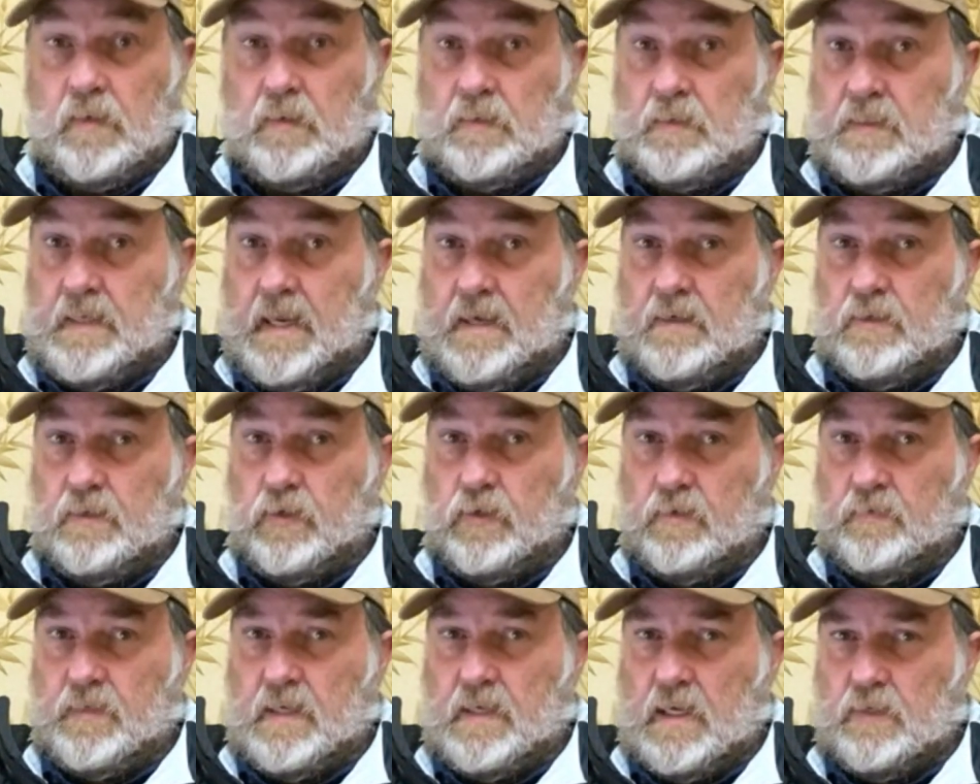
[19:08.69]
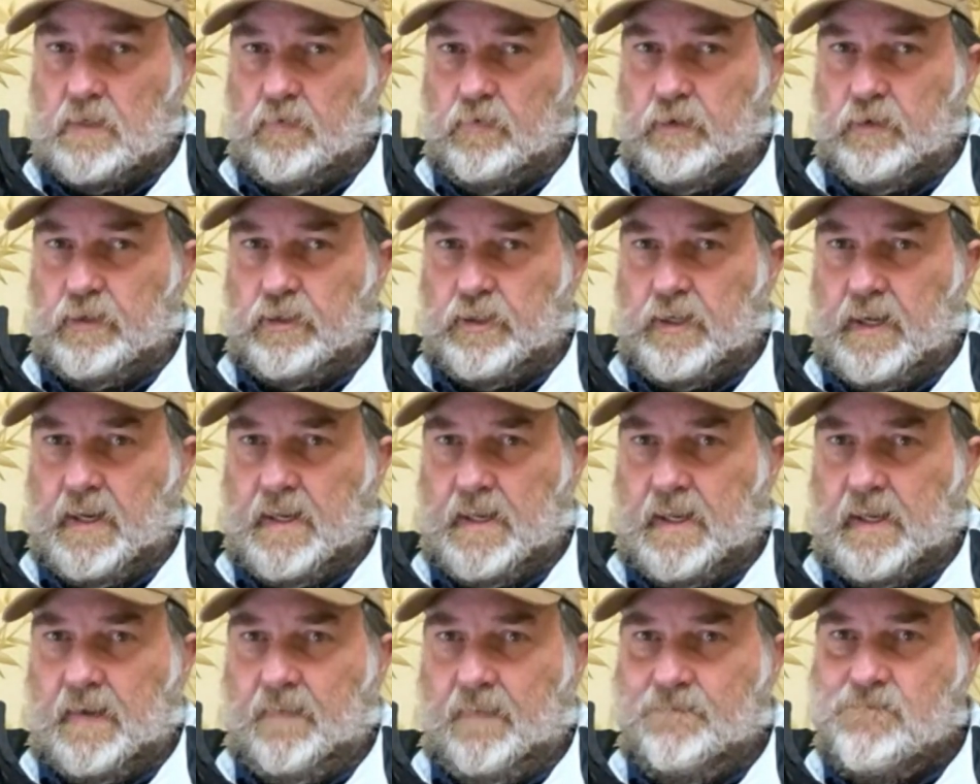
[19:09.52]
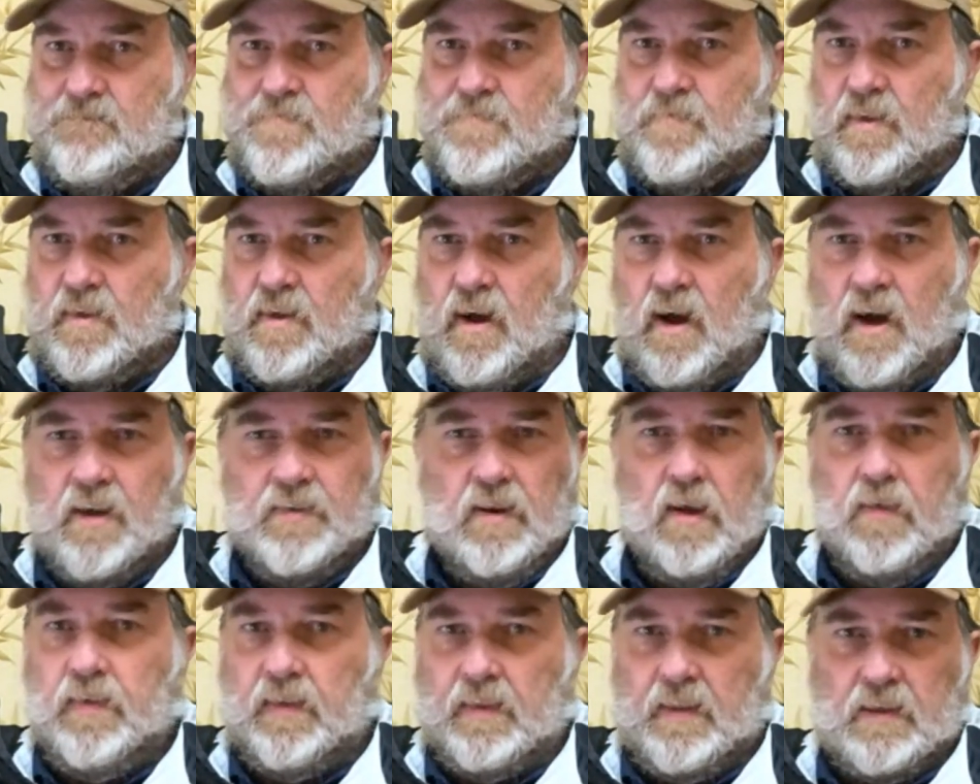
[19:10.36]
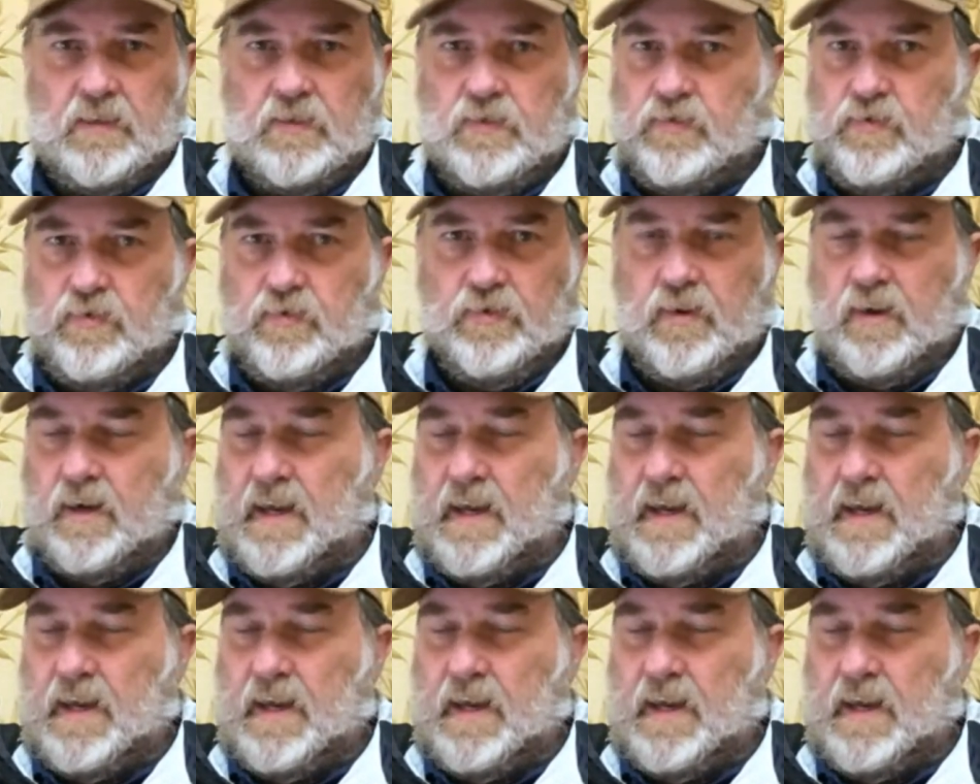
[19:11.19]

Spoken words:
Sounds very cheeky. I don't think that's true.